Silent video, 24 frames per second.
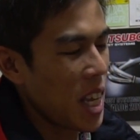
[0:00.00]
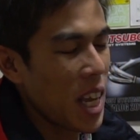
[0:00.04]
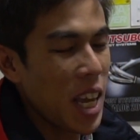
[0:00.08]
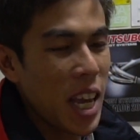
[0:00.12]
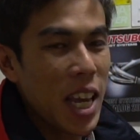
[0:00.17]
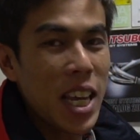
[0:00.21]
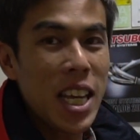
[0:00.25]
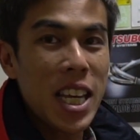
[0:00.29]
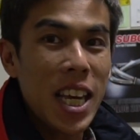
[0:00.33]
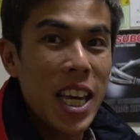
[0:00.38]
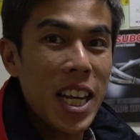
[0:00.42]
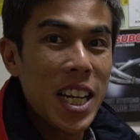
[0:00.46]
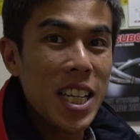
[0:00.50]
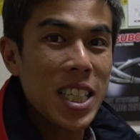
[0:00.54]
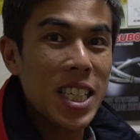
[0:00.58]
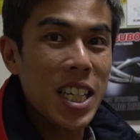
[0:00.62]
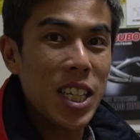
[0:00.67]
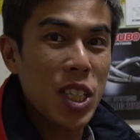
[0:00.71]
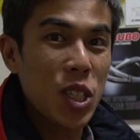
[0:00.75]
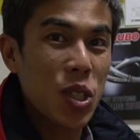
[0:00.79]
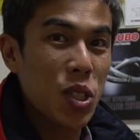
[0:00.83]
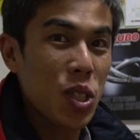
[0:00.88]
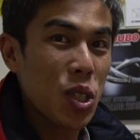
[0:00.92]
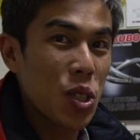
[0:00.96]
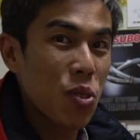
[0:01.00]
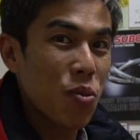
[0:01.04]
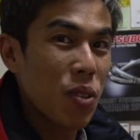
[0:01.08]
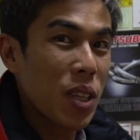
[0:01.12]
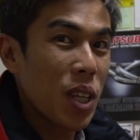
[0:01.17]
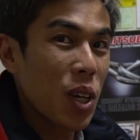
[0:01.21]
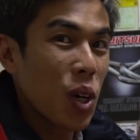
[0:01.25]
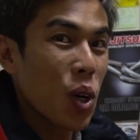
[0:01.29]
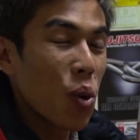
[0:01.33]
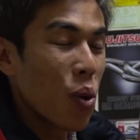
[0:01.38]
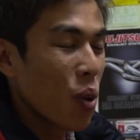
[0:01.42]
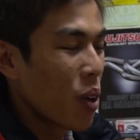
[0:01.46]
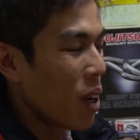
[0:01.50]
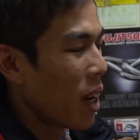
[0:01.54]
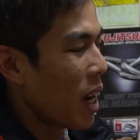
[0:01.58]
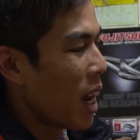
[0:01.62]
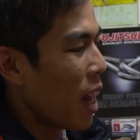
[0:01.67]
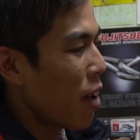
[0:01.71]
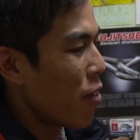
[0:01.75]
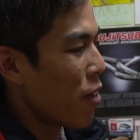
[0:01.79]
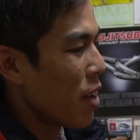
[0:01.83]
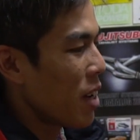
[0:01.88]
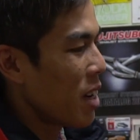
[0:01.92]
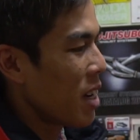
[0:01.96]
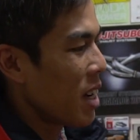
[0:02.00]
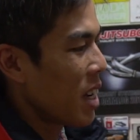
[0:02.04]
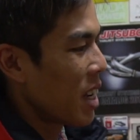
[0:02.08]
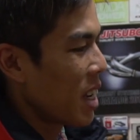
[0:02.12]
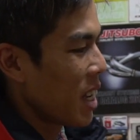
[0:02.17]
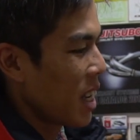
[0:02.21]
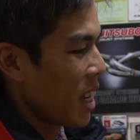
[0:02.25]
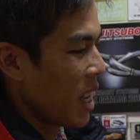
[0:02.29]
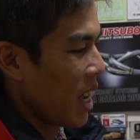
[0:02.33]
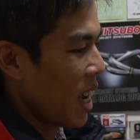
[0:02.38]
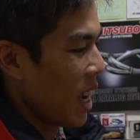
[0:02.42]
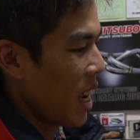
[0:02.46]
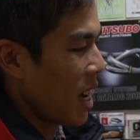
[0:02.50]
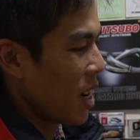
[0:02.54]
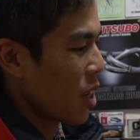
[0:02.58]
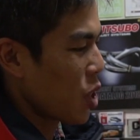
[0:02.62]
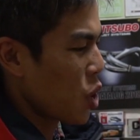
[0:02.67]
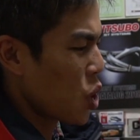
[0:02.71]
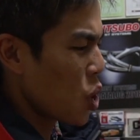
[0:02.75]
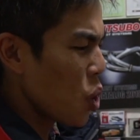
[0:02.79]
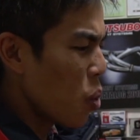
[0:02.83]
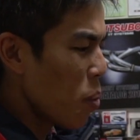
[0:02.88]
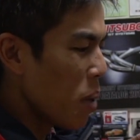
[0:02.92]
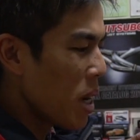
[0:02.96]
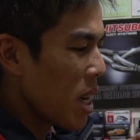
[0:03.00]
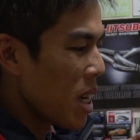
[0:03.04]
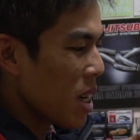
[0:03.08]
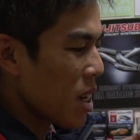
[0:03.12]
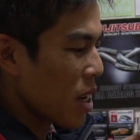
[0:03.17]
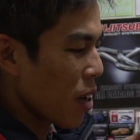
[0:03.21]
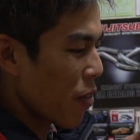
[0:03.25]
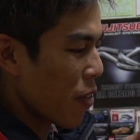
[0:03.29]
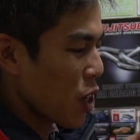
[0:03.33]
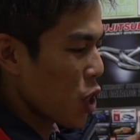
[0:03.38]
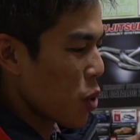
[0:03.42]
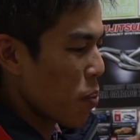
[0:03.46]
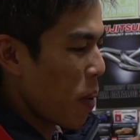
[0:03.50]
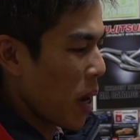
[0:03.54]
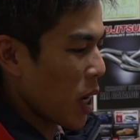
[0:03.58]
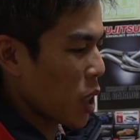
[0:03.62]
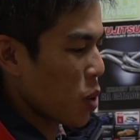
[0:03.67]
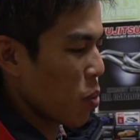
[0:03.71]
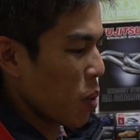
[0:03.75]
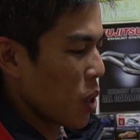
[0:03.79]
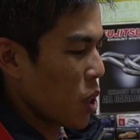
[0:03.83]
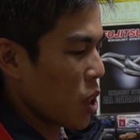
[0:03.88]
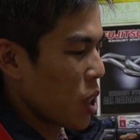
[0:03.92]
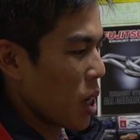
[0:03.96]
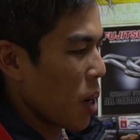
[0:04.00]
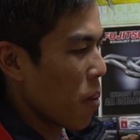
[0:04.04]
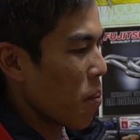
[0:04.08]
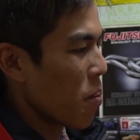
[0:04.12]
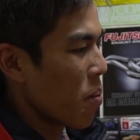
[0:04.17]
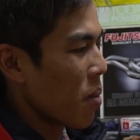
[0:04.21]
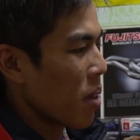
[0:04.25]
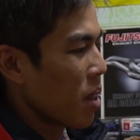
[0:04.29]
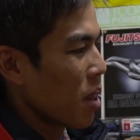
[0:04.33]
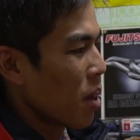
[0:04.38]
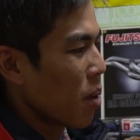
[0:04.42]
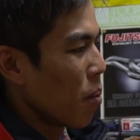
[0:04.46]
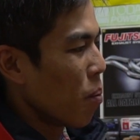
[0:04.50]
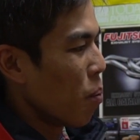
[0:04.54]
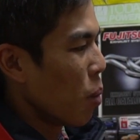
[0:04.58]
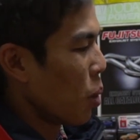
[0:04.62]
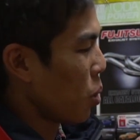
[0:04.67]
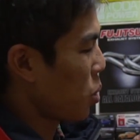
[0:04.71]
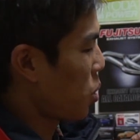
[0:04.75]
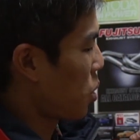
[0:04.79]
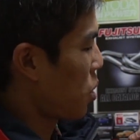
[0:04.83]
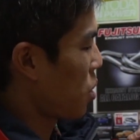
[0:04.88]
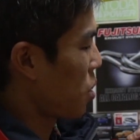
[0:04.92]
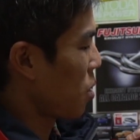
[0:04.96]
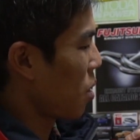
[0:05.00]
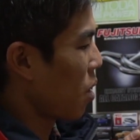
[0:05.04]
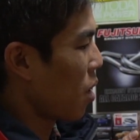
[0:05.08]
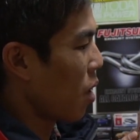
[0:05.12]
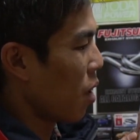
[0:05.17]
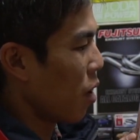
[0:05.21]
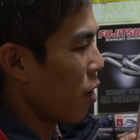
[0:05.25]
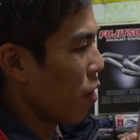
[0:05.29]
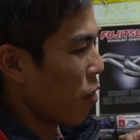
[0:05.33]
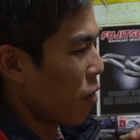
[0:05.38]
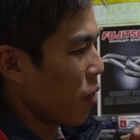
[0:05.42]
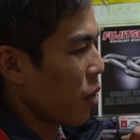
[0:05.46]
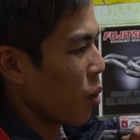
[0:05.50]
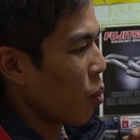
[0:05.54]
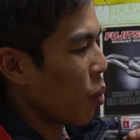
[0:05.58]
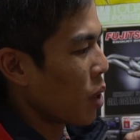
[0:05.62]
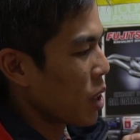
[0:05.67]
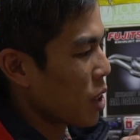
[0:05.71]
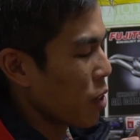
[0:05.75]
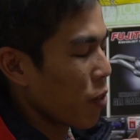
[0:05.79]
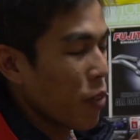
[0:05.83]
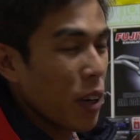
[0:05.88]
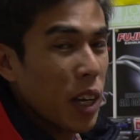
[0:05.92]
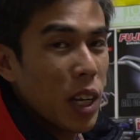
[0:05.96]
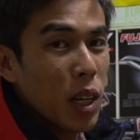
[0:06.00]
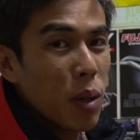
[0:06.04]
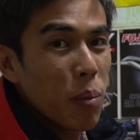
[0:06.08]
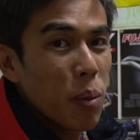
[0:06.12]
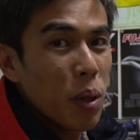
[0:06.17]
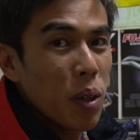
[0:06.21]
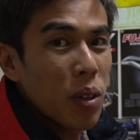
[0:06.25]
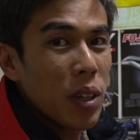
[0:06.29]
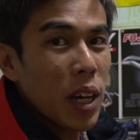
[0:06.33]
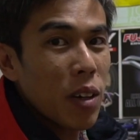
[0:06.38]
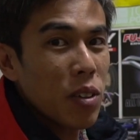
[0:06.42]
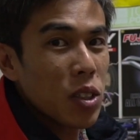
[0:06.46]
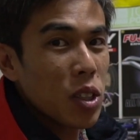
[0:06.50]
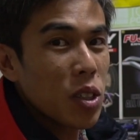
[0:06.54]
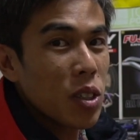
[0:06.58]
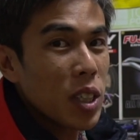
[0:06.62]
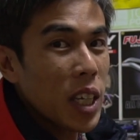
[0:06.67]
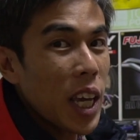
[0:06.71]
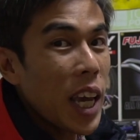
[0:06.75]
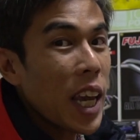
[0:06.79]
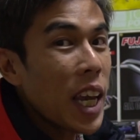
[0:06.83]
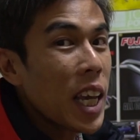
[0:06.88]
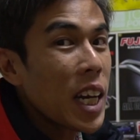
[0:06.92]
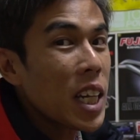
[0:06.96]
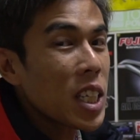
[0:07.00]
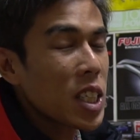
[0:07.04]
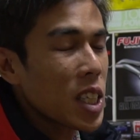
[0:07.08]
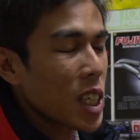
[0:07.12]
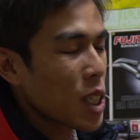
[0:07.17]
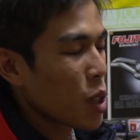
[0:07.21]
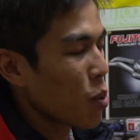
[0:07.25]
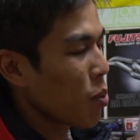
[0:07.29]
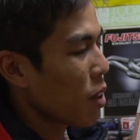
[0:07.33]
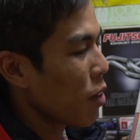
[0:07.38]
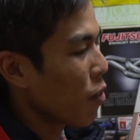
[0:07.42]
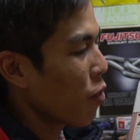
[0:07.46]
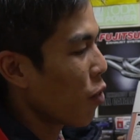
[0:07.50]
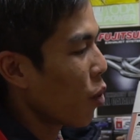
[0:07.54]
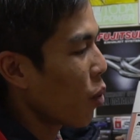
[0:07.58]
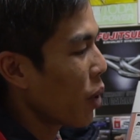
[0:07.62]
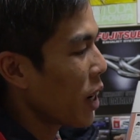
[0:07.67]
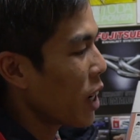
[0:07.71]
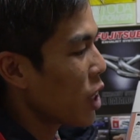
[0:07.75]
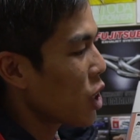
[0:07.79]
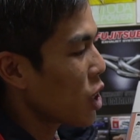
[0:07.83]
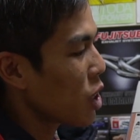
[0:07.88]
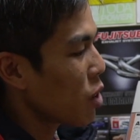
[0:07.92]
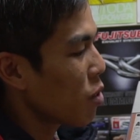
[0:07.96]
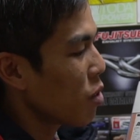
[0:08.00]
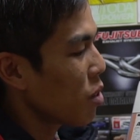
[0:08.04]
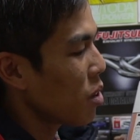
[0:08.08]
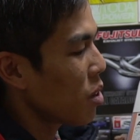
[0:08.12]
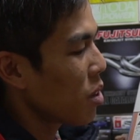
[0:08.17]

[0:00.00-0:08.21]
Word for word: AE86. This is for the Corolla 11, and there's so many different specs, which most of the ones available now, still the AE86 with the 4AG